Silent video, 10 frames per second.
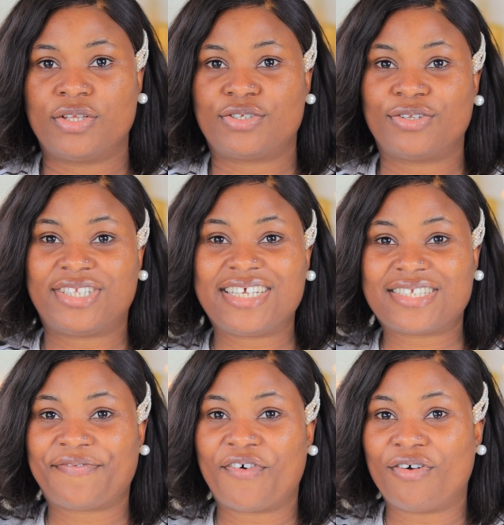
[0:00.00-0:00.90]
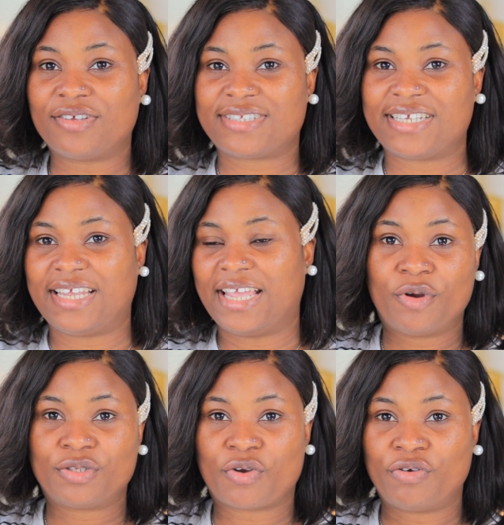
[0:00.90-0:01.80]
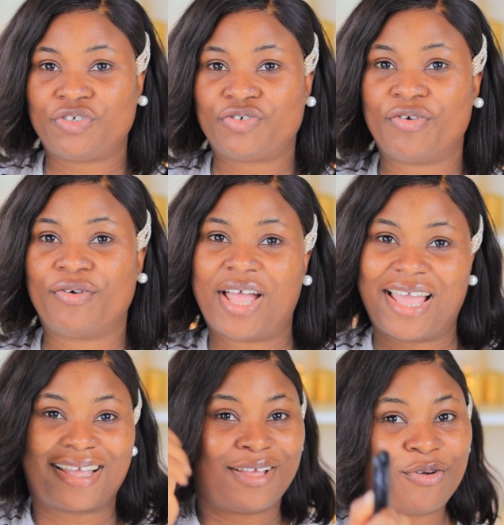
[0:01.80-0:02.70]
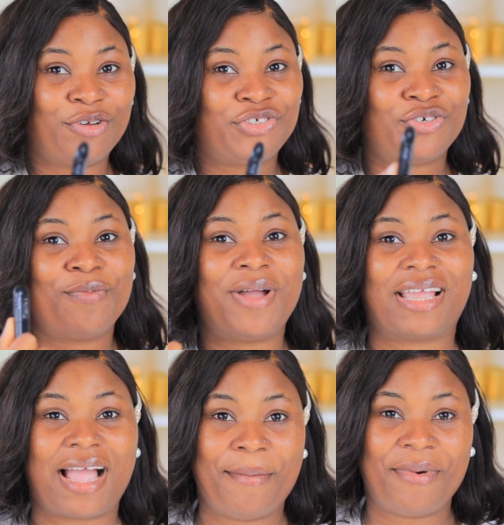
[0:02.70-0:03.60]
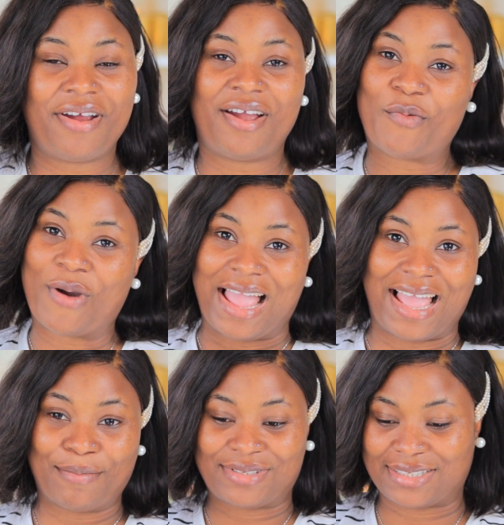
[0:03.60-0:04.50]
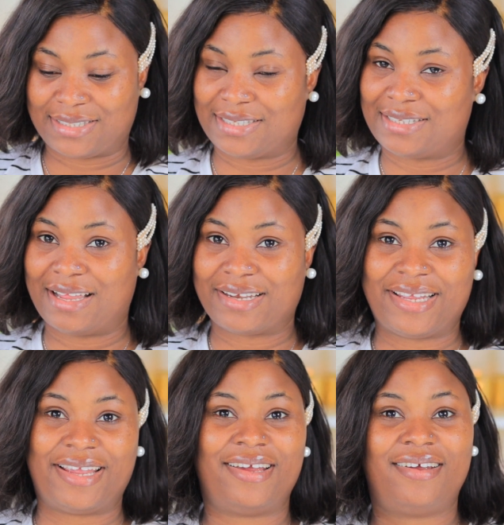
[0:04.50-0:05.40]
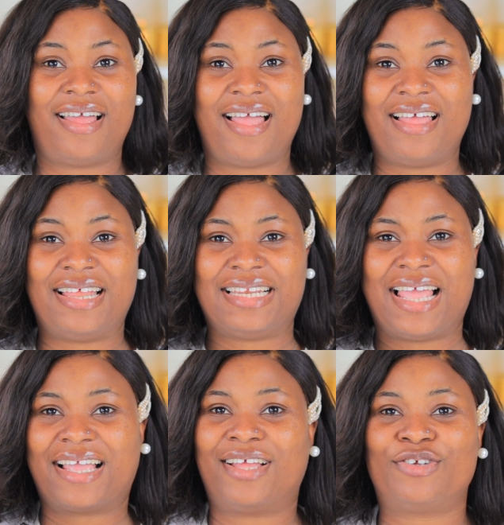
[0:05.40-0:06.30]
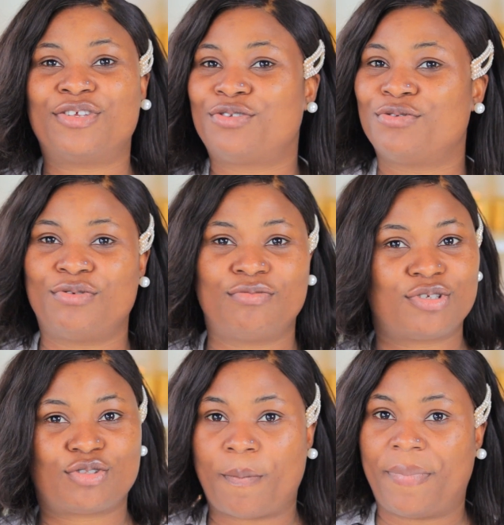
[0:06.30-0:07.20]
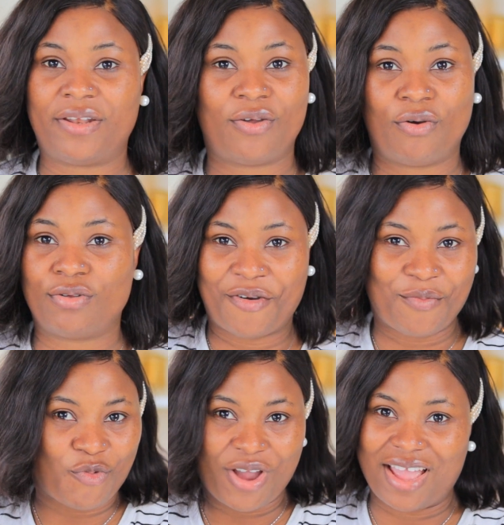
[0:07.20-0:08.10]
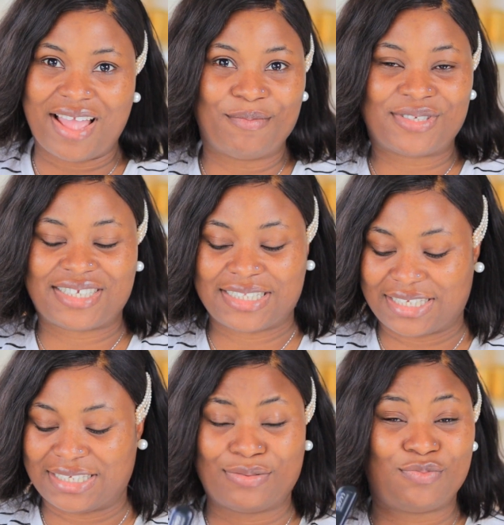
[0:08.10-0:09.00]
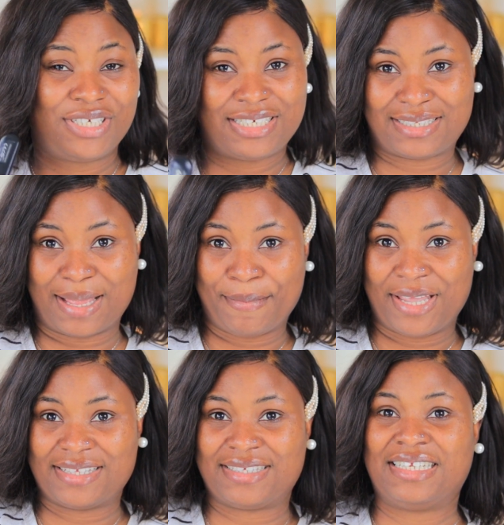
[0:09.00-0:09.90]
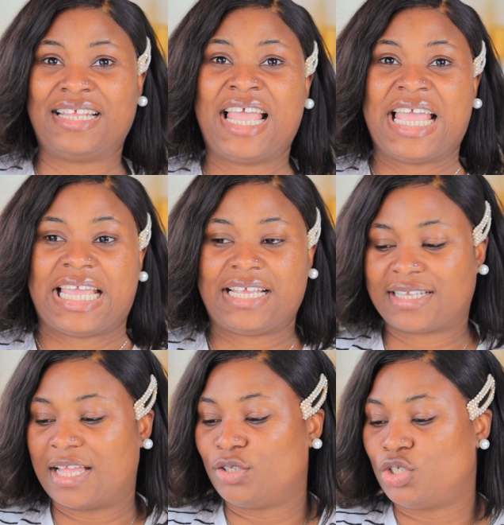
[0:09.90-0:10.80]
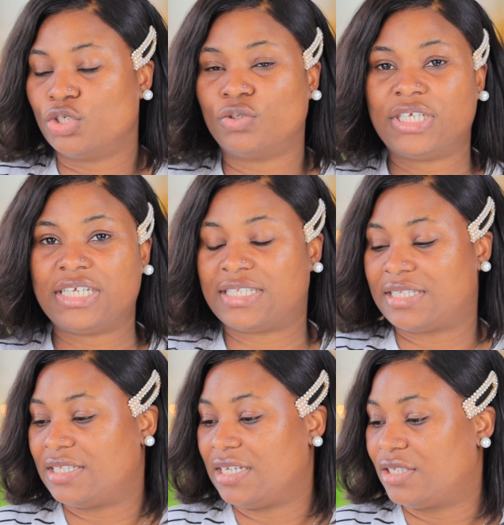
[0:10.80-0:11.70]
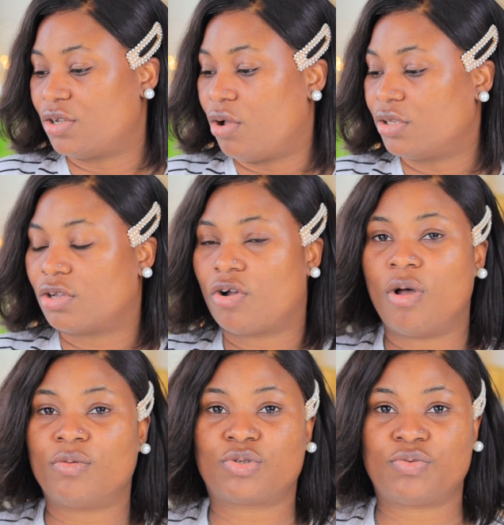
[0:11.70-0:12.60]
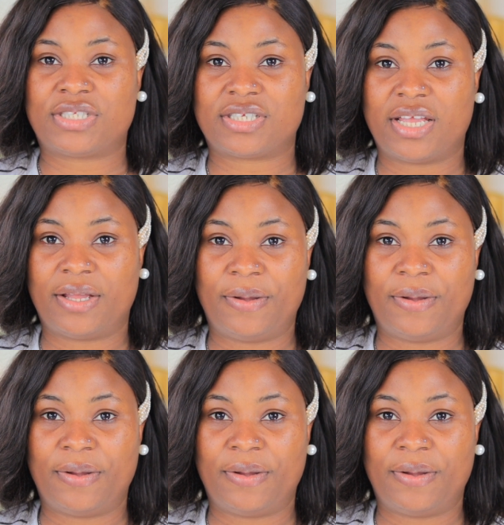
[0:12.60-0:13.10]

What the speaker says: So this PHOLSY remote control, I can control my camera while I'm sitting down here, and I can just do stop and on from where I'm sitting, which is amazing. It can do it. It also comes with